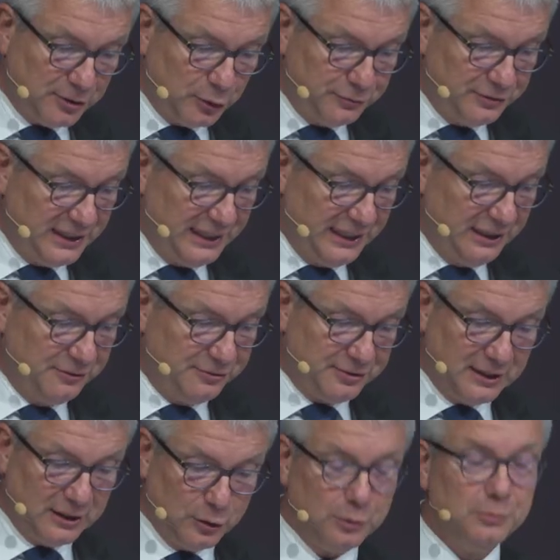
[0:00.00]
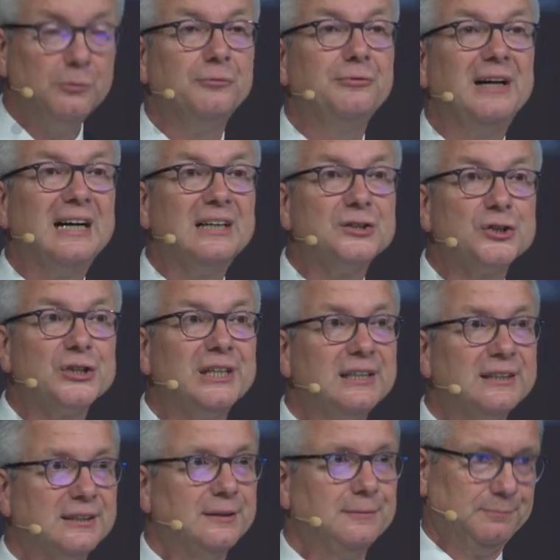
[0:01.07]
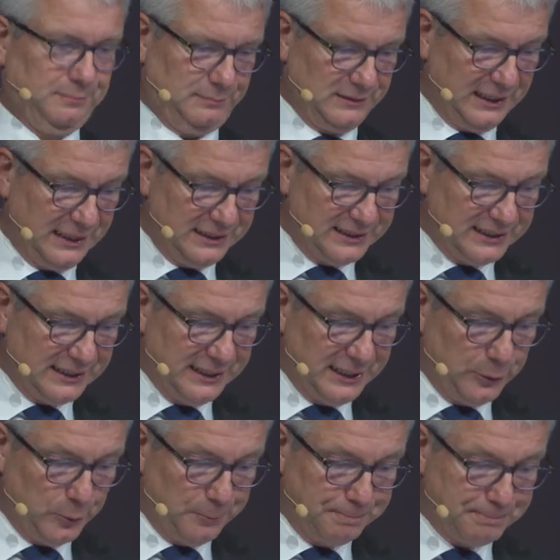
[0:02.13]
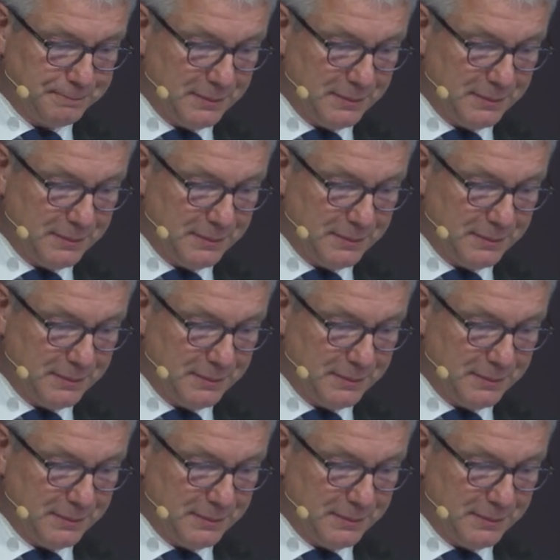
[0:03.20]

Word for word: Kutterer, president of the DVW, opened the